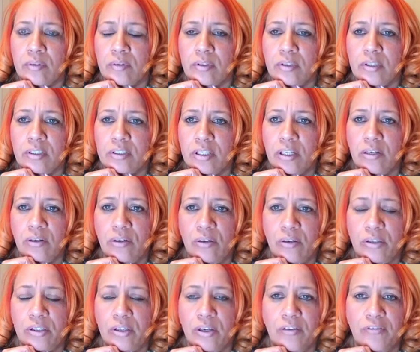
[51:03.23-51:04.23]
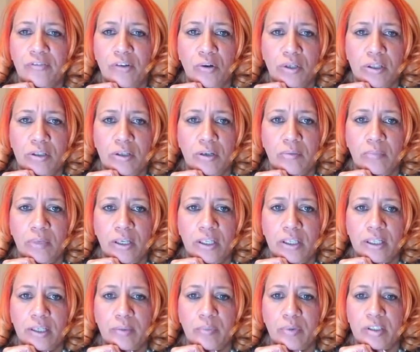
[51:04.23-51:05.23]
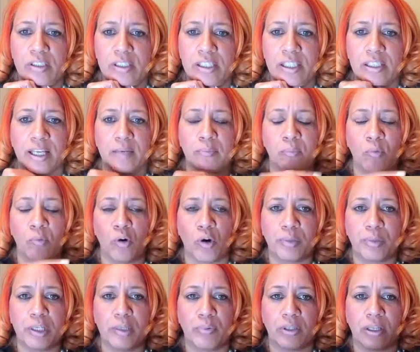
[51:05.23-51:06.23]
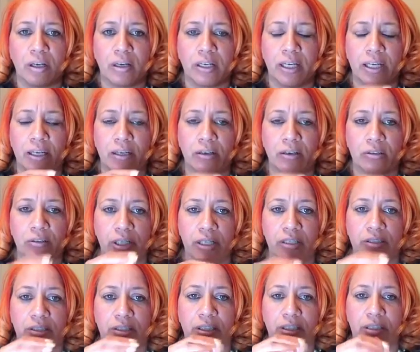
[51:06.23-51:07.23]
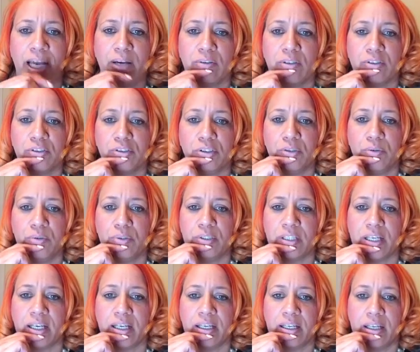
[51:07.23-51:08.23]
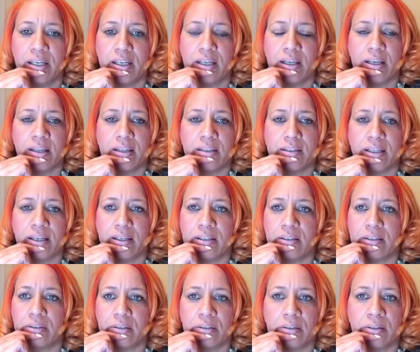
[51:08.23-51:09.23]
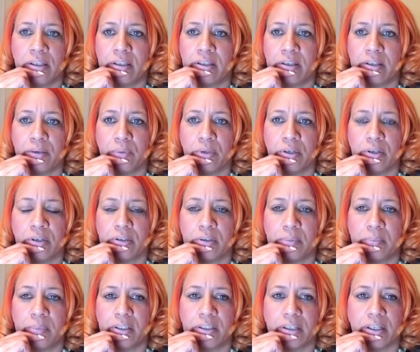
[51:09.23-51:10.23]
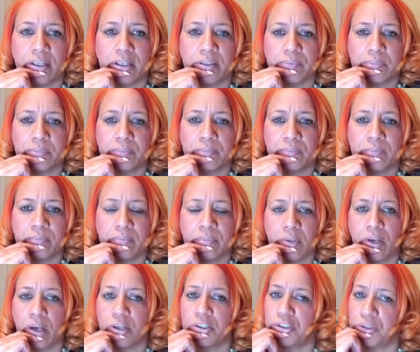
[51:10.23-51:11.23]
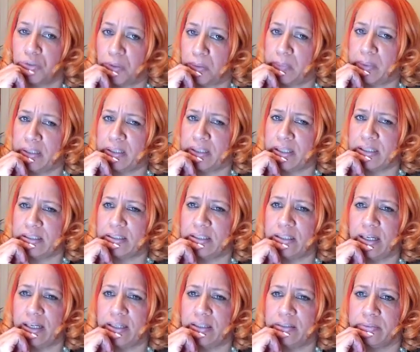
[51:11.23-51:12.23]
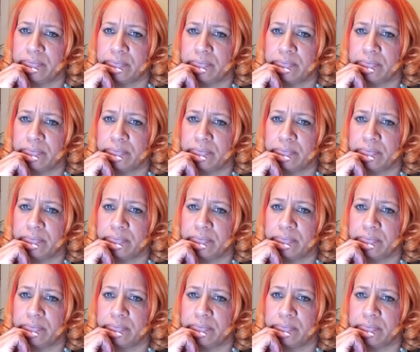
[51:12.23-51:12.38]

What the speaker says: Because I don't know. Y'all voted on Monday, but it seemed like more people are here tonight on a Tuesday than they were on a Monday. Y'all sure Monday's the night?